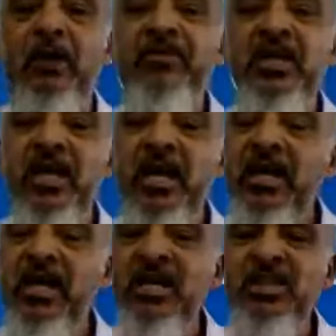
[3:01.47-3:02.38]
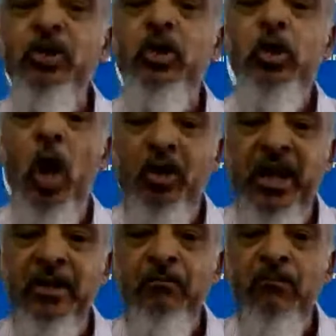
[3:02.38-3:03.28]
of these areas are
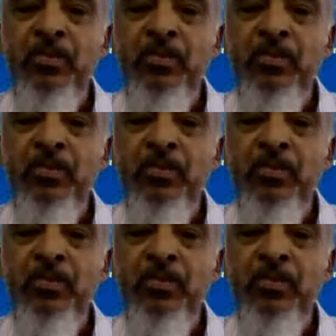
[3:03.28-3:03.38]
shocking.